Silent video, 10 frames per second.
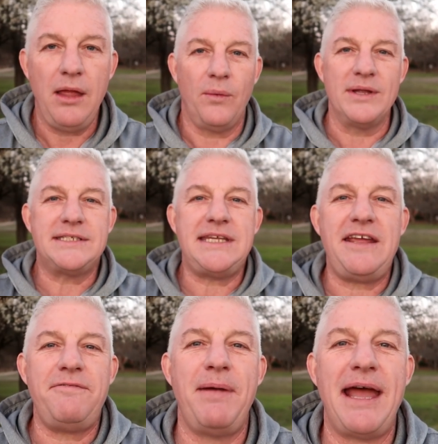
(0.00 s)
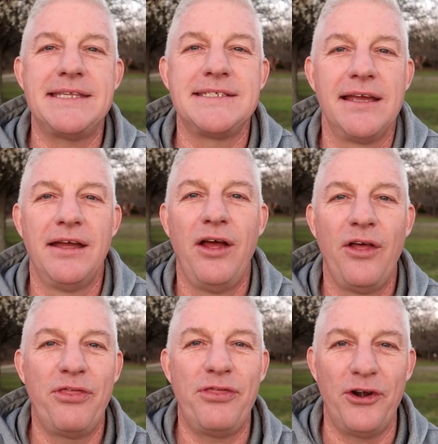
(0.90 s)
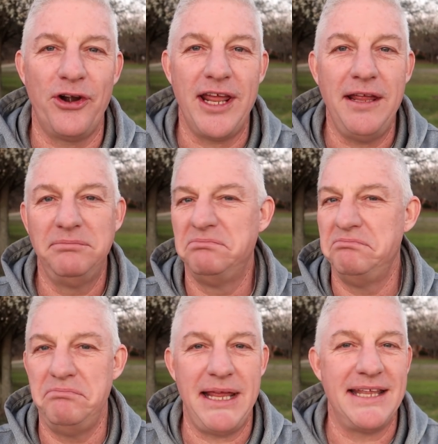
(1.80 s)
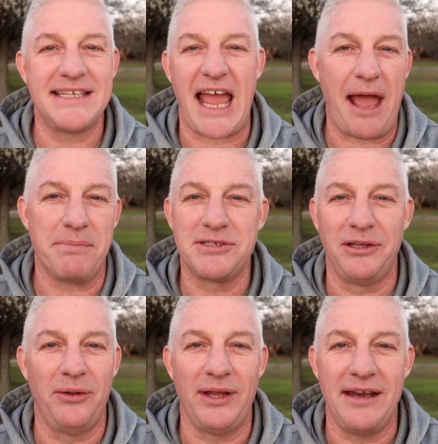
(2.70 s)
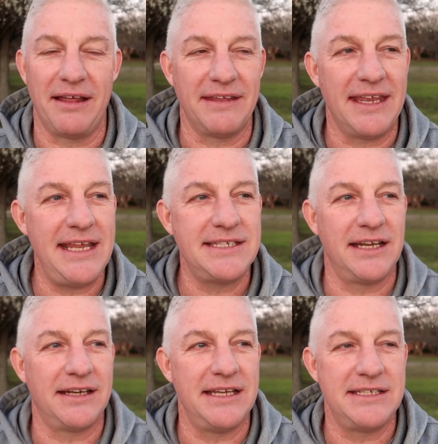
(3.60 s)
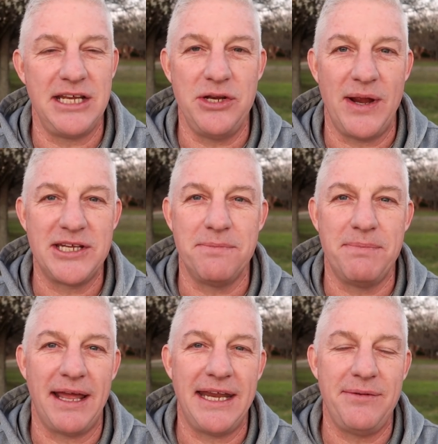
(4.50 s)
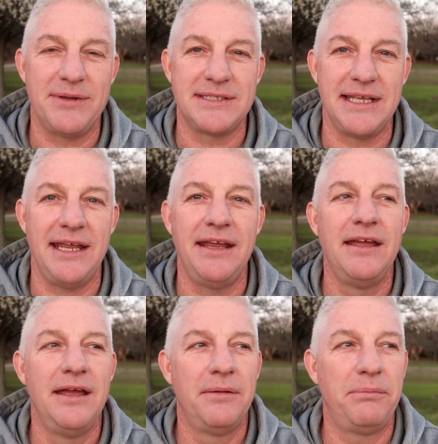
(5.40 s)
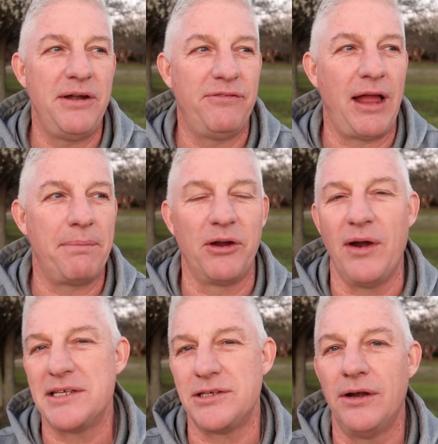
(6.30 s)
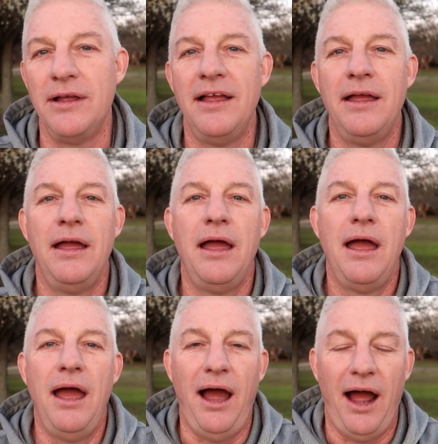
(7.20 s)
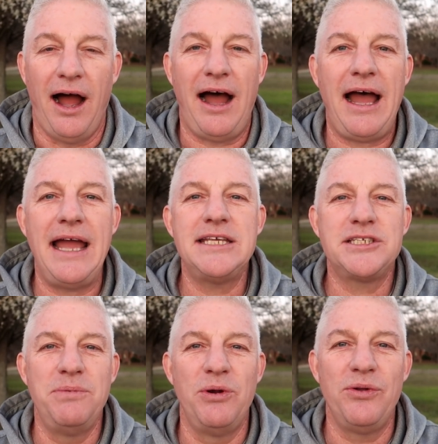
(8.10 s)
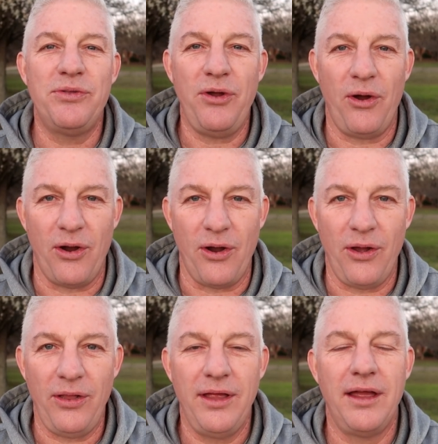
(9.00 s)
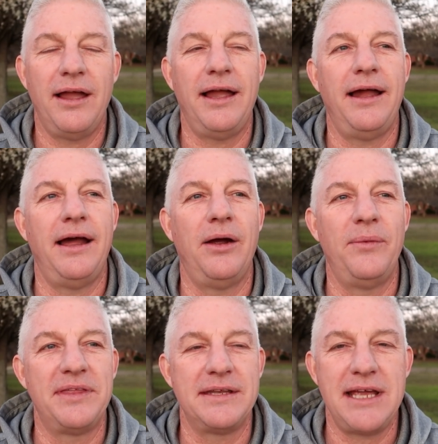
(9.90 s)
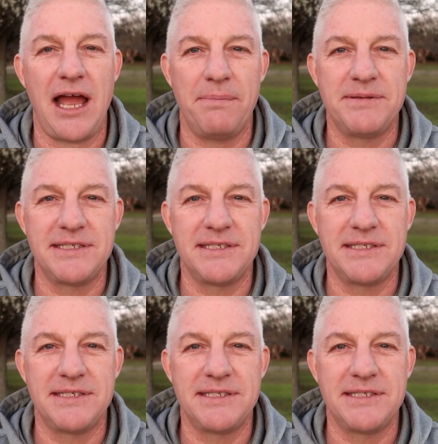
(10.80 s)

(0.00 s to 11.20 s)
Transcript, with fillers: when Steve bets thirty, means absolutely nothing. He's going to continuation bet. He was the pre-flop aggressor. I smooth call uh, with a top